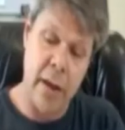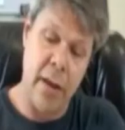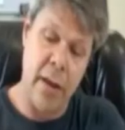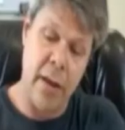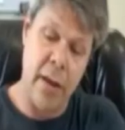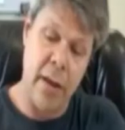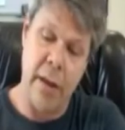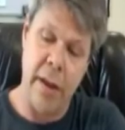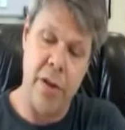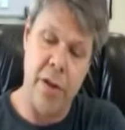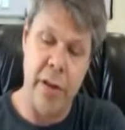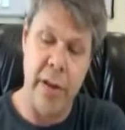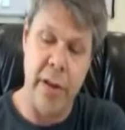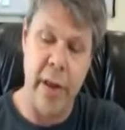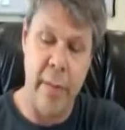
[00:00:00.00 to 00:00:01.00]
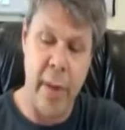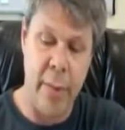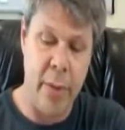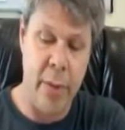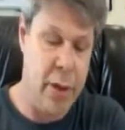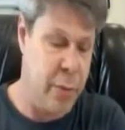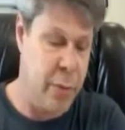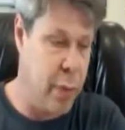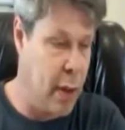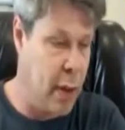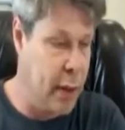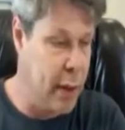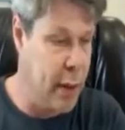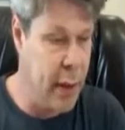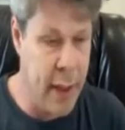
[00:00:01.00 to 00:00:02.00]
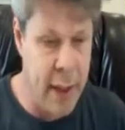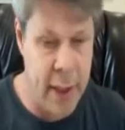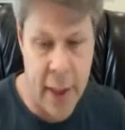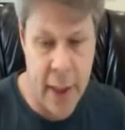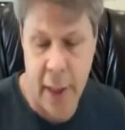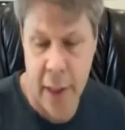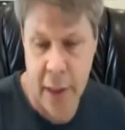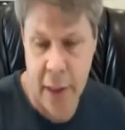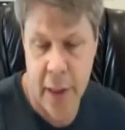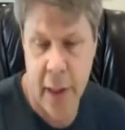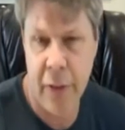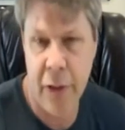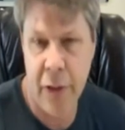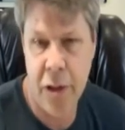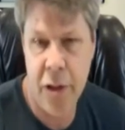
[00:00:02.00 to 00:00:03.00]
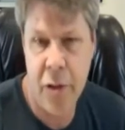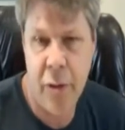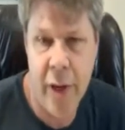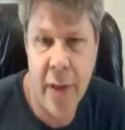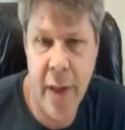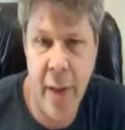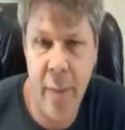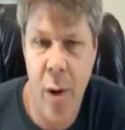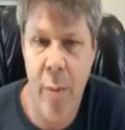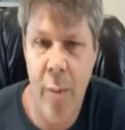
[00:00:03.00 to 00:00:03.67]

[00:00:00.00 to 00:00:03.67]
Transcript: get a, you get your team members plugged into that kind of stuff, and it just creates that